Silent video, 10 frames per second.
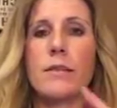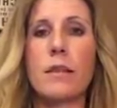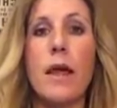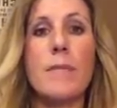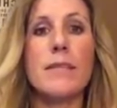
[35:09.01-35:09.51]

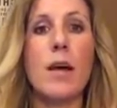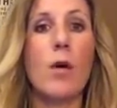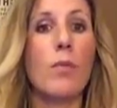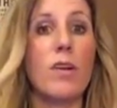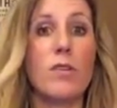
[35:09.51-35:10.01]
and lemons
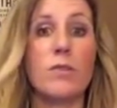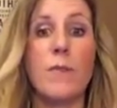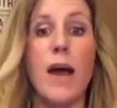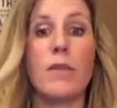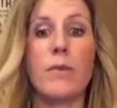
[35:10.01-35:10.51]
help one of those
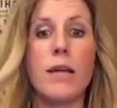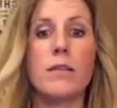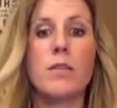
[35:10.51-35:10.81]
pathways.